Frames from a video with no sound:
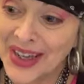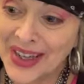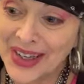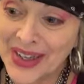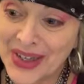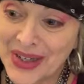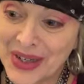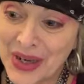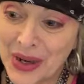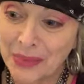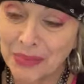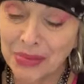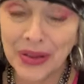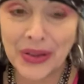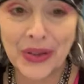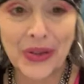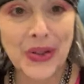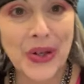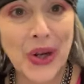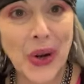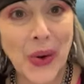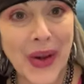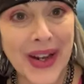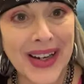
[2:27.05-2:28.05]
You know,
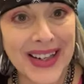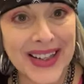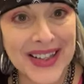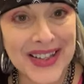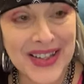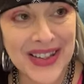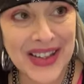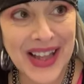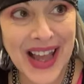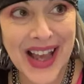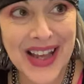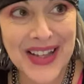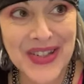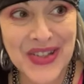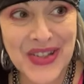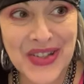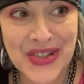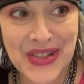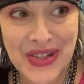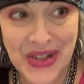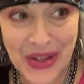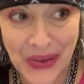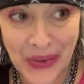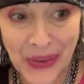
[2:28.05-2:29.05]
Pluto at its last
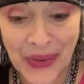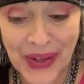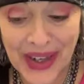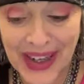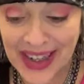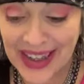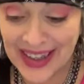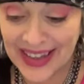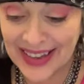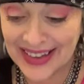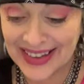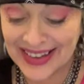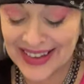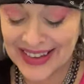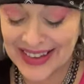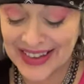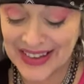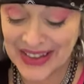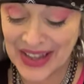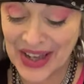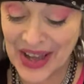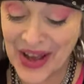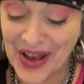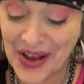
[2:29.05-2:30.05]
degree
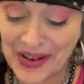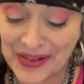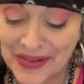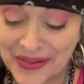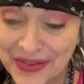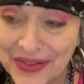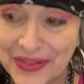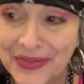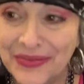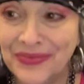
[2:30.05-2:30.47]
of,